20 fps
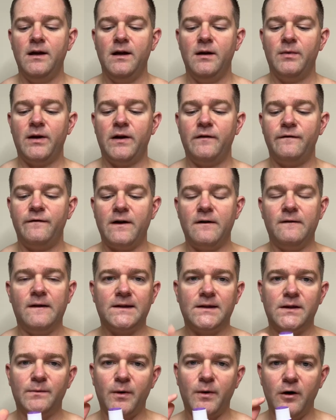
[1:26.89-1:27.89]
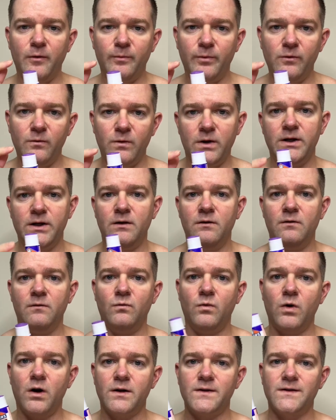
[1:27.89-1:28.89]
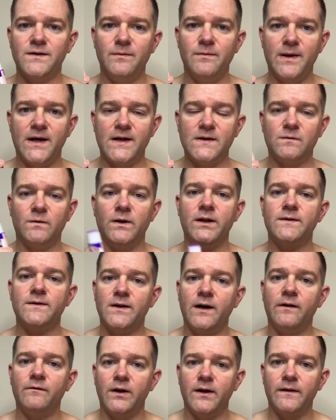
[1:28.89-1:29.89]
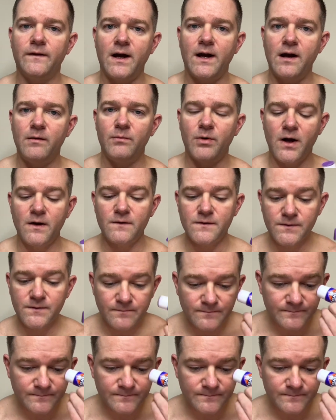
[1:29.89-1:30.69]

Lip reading: But I found that the purple one works the best when it's covering the eyebrows.